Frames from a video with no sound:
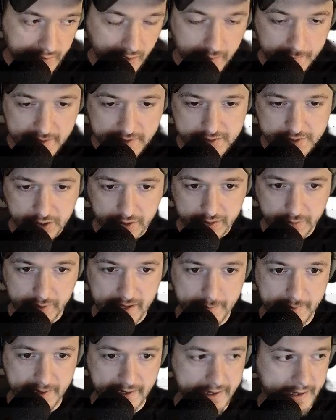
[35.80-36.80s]
let me show you what
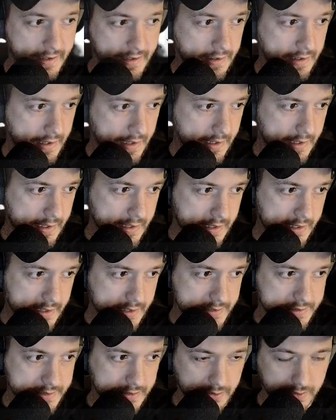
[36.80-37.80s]
I mean here.
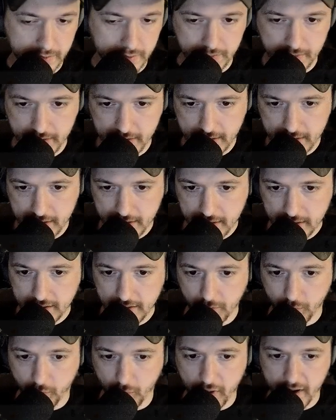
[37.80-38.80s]
So
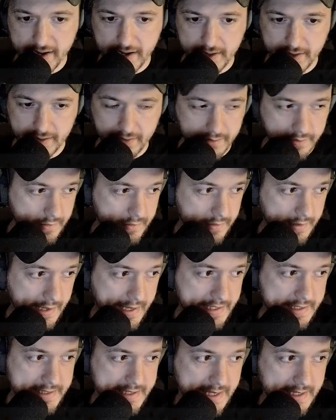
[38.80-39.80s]
one
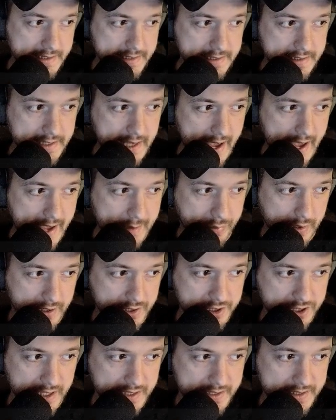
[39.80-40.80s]
instance, I
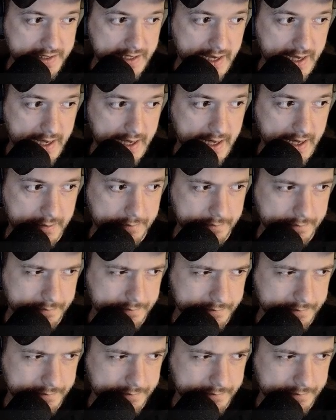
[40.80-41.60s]
purchased a